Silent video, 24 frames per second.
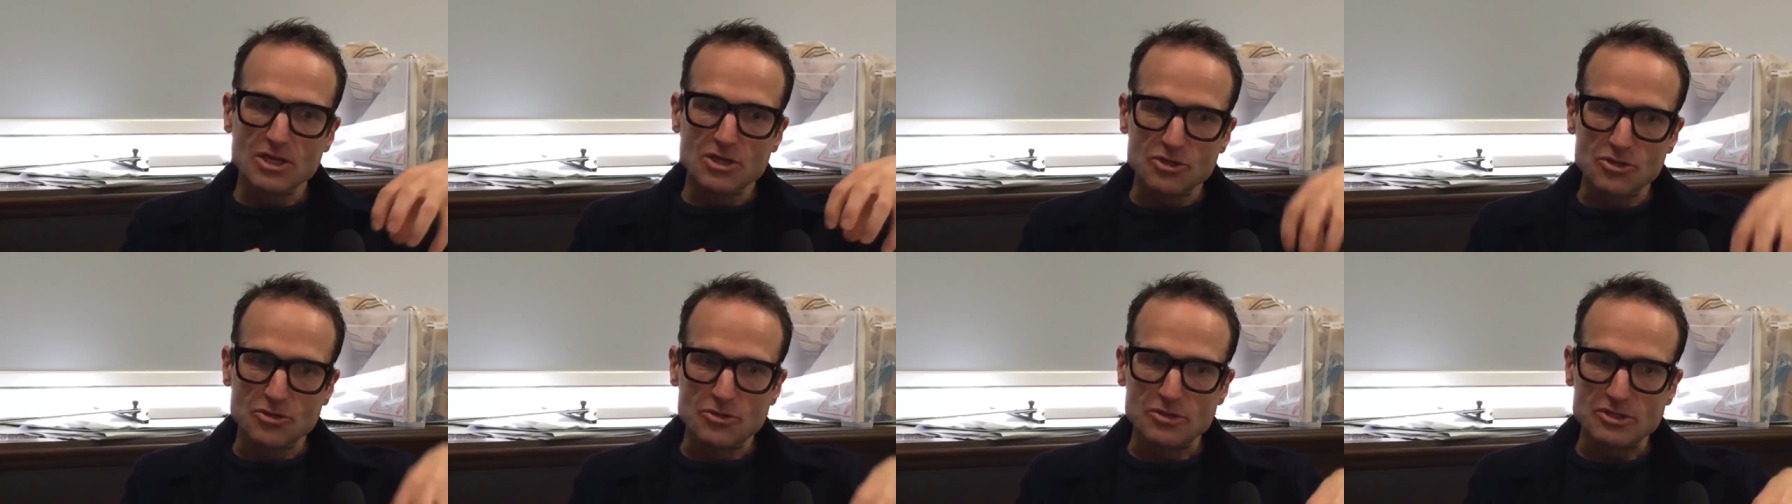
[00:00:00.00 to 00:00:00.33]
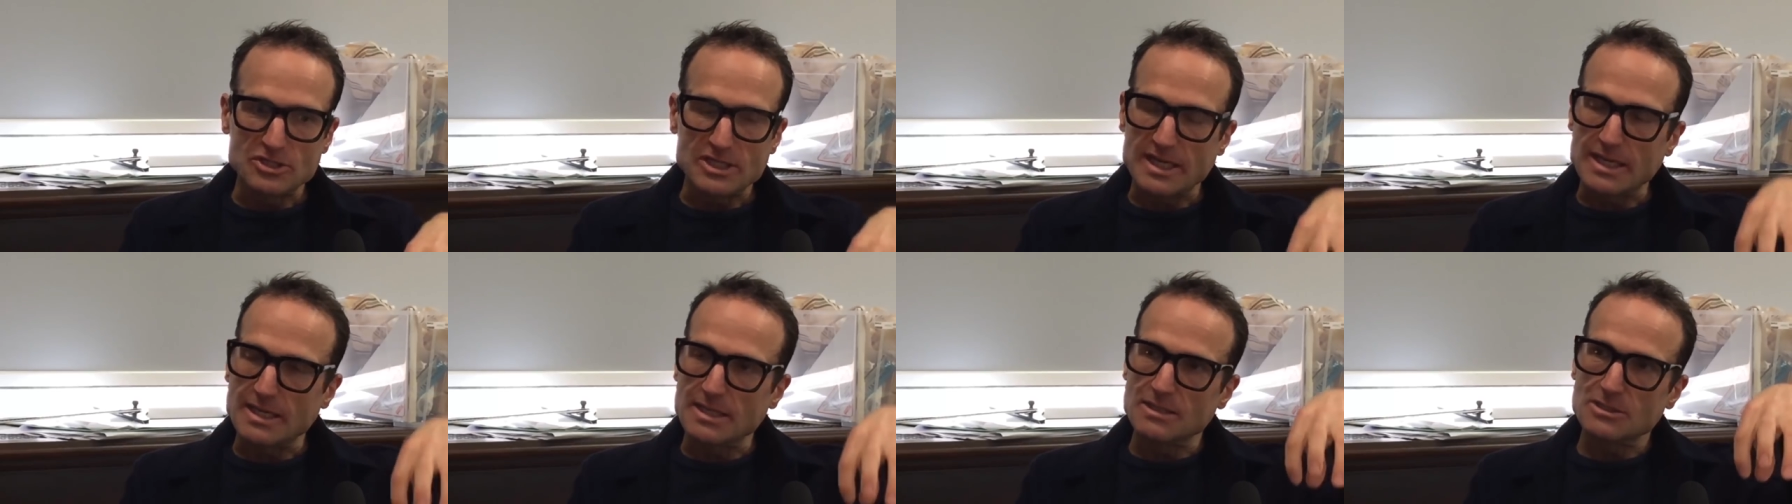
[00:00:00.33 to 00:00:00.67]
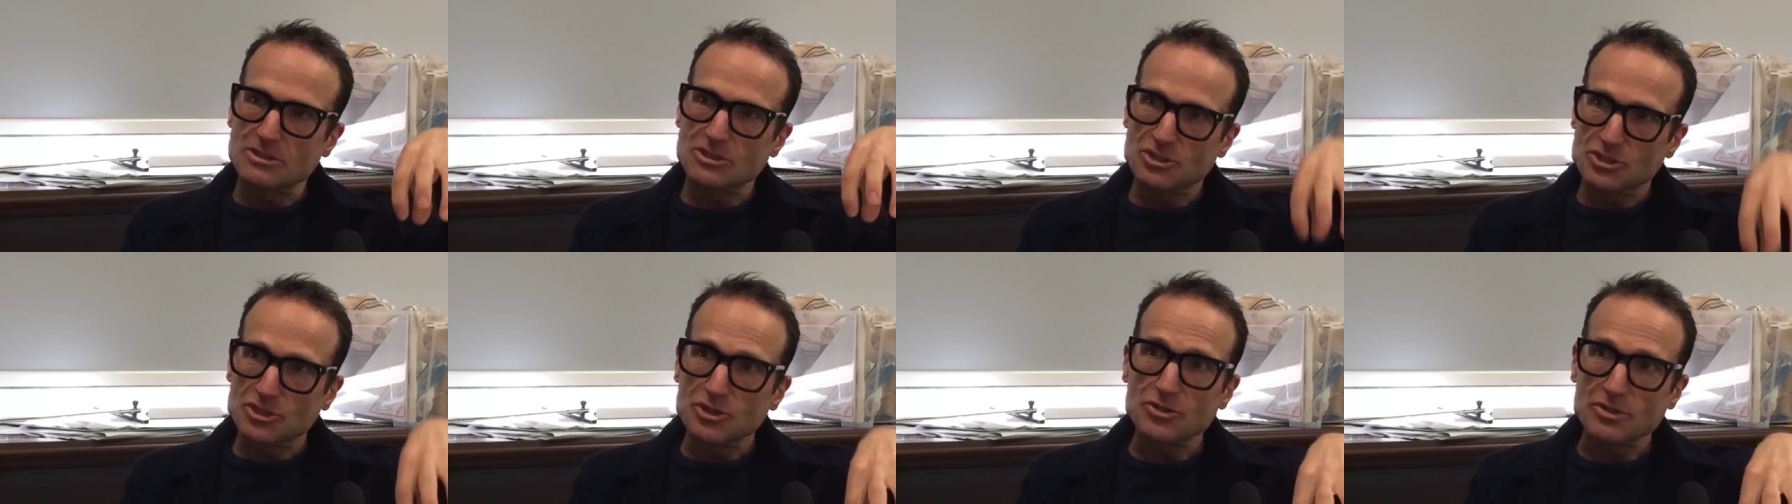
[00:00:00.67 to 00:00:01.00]
using
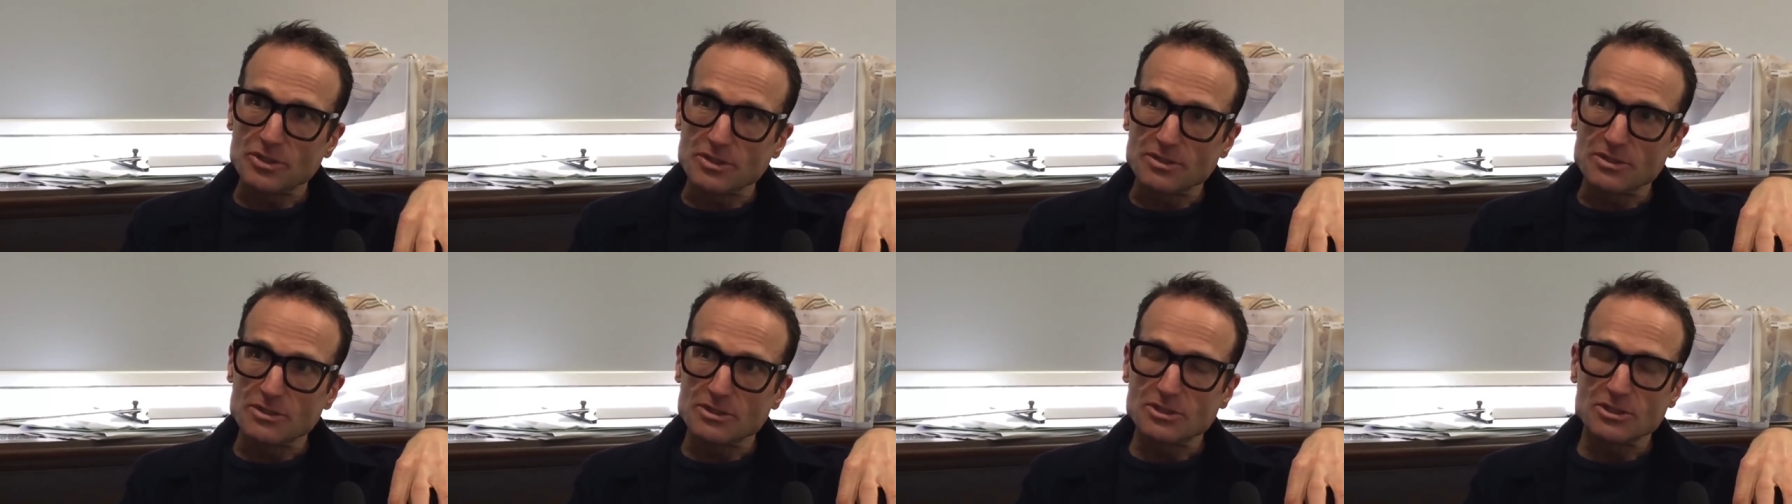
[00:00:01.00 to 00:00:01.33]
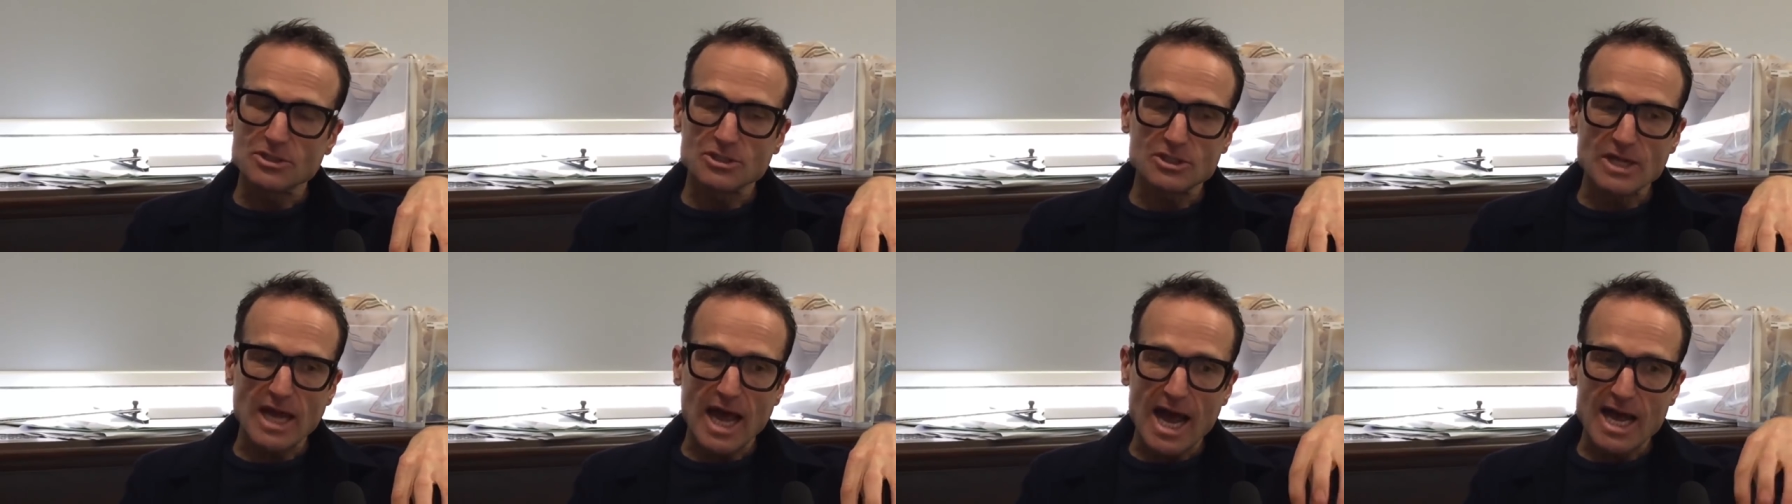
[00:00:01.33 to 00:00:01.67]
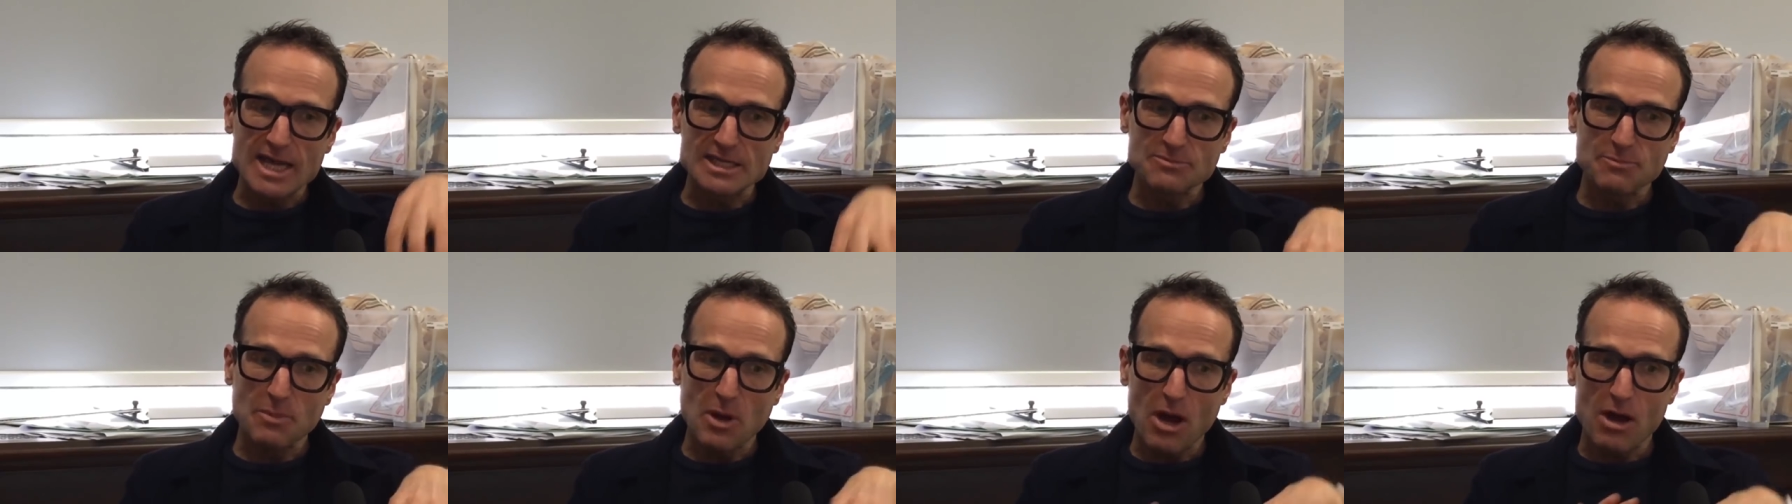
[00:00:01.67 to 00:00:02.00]
students
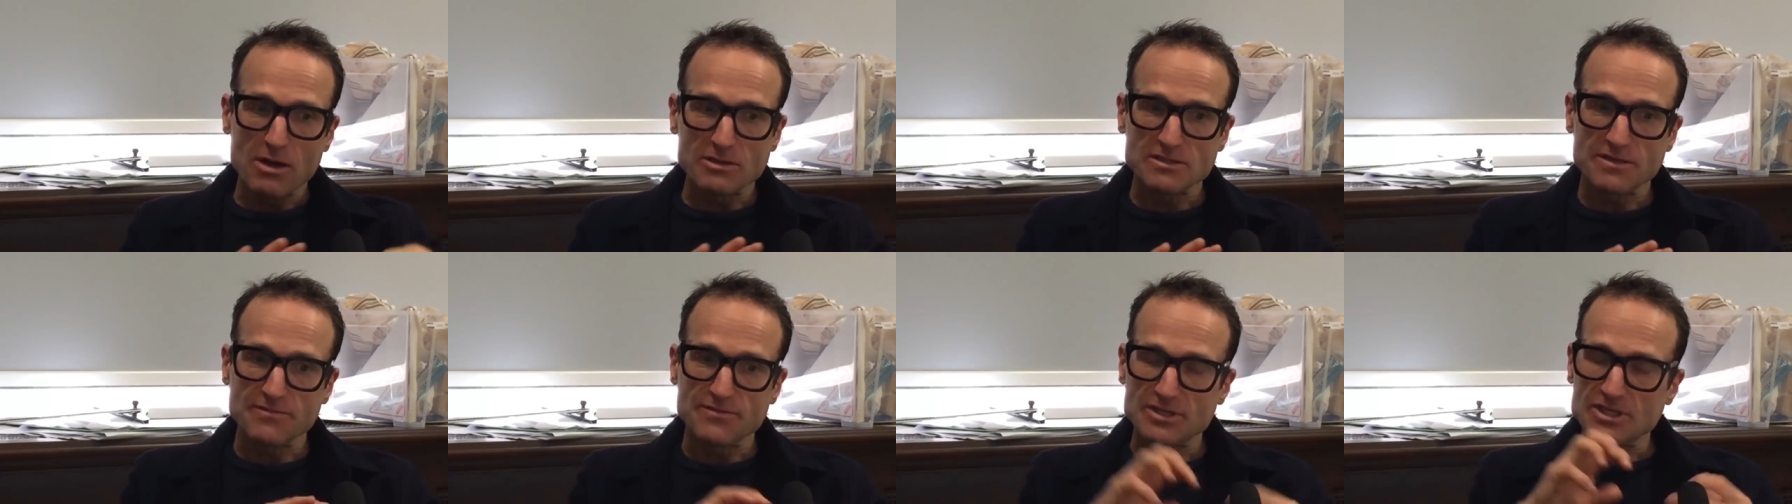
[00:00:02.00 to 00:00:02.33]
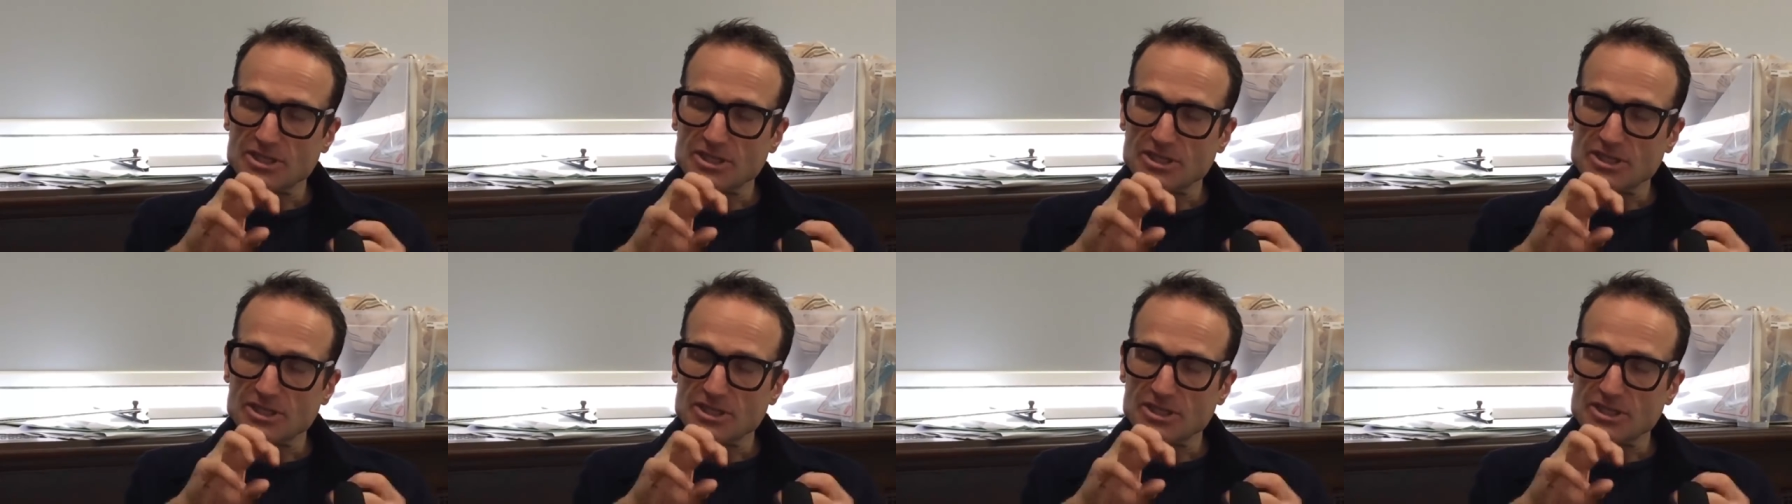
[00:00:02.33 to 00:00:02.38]
as part of the